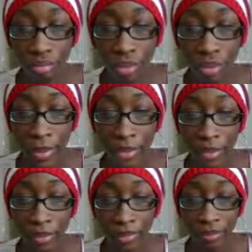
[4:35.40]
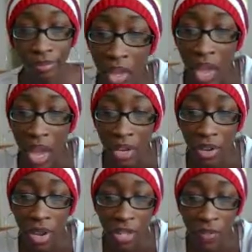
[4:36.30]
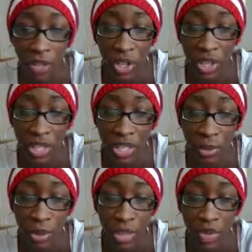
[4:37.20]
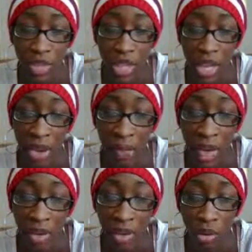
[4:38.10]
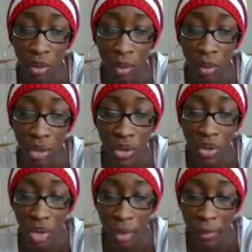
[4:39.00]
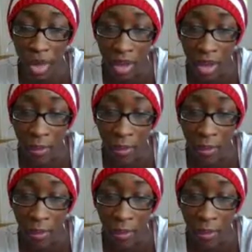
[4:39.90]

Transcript: Where am I at? I don't know. I just figured I'd see what you say about it or what you thought about it.